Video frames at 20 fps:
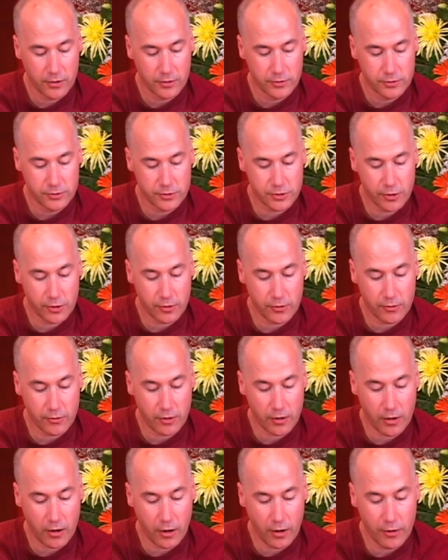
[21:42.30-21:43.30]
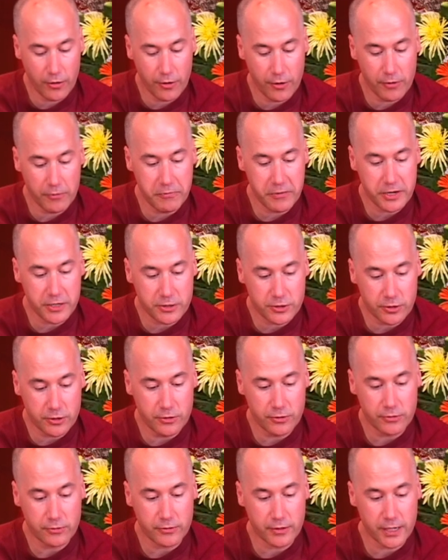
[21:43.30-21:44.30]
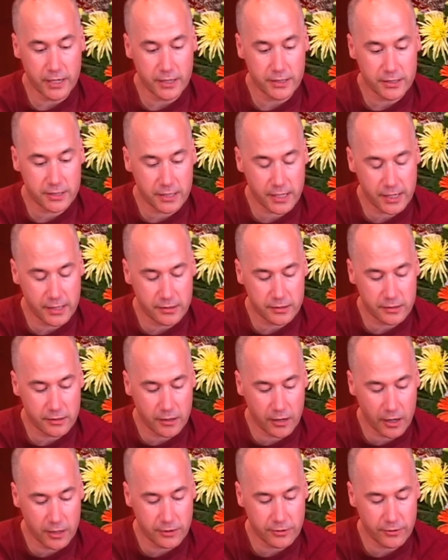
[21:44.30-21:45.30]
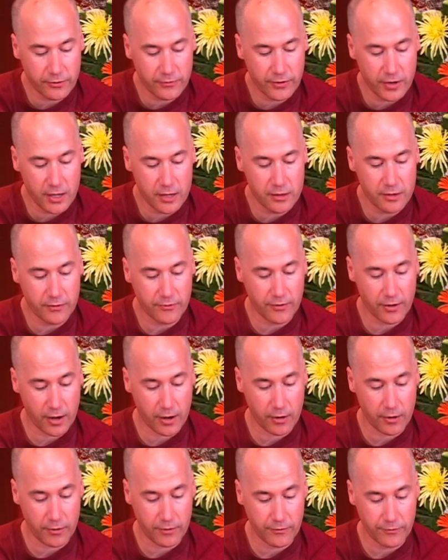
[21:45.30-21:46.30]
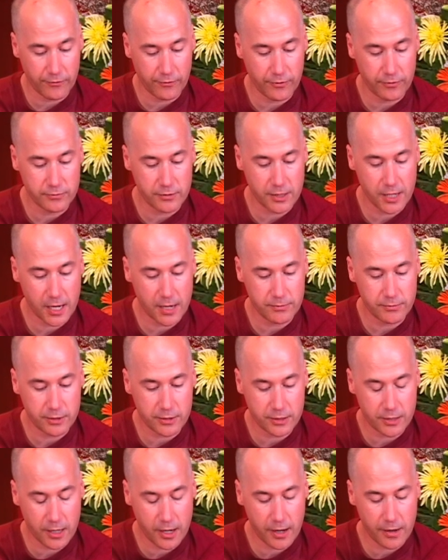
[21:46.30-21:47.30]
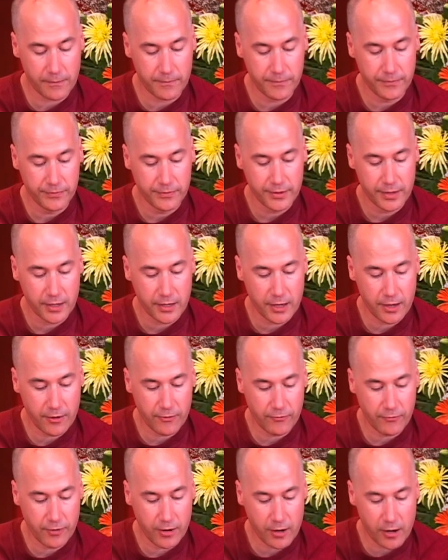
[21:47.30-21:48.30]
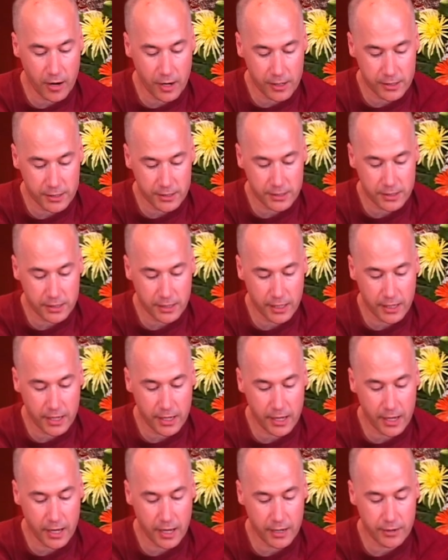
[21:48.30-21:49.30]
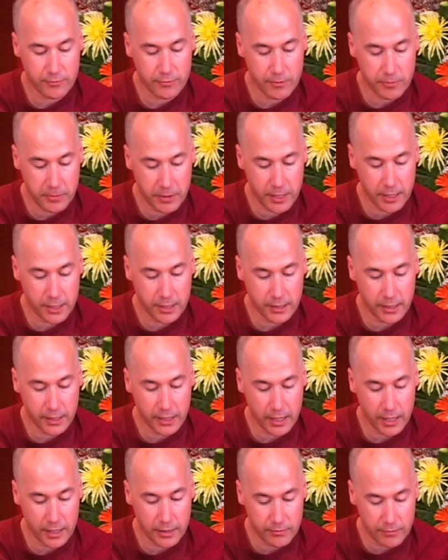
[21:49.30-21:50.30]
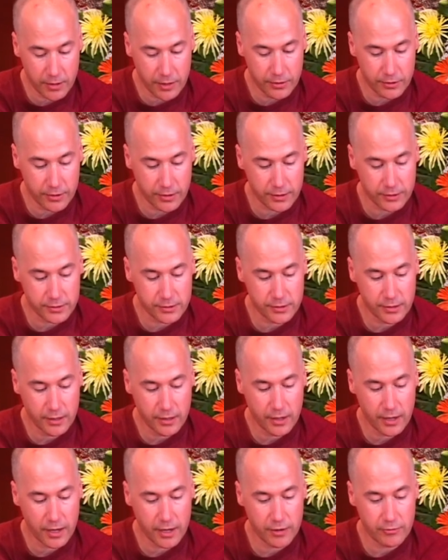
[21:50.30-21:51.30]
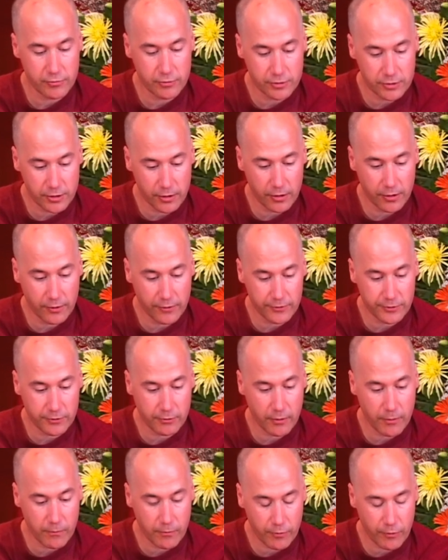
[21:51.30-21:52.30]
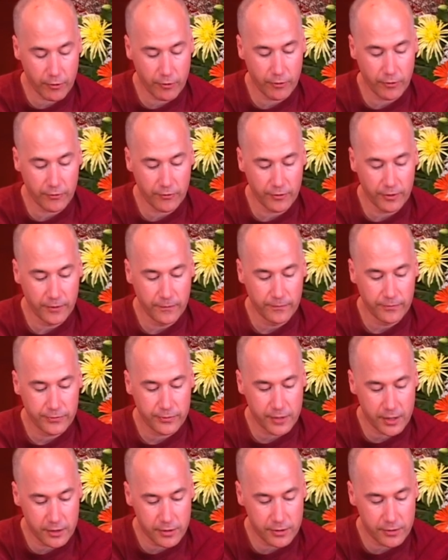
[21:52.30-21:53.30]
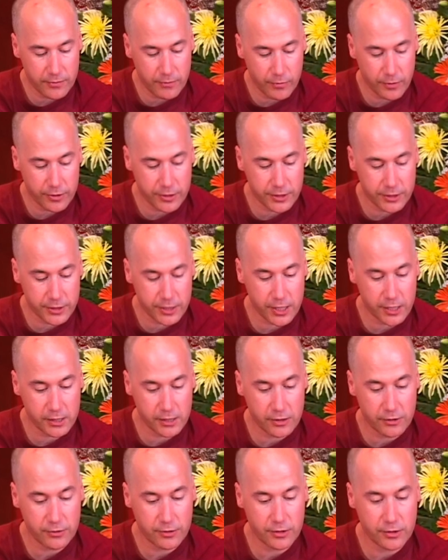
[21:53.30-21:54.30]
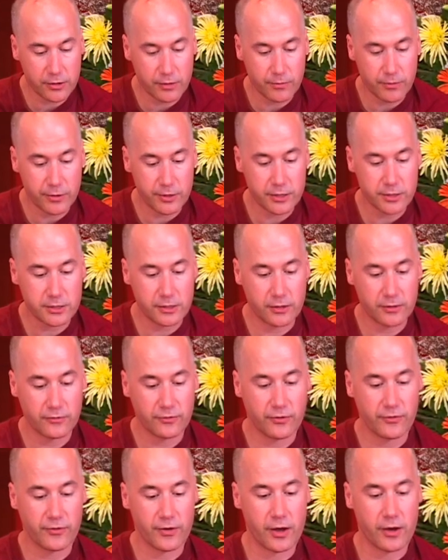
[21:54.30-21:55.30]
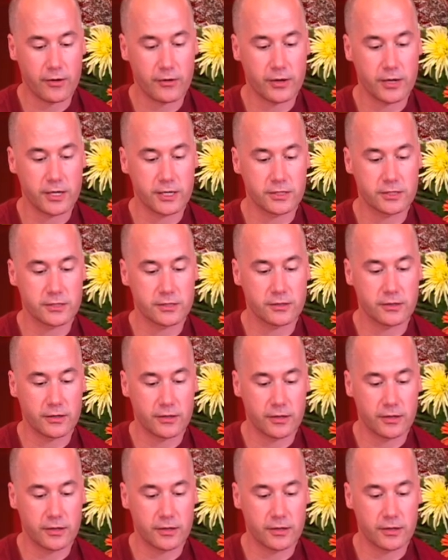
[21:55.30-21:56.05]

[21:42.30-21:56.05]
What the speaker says: So, although we do, in a sense, contravene the vow from time to time, if we honestly and repeatedly admit this and resolve to improve, then the bodhicitta that the bodhisattva vow has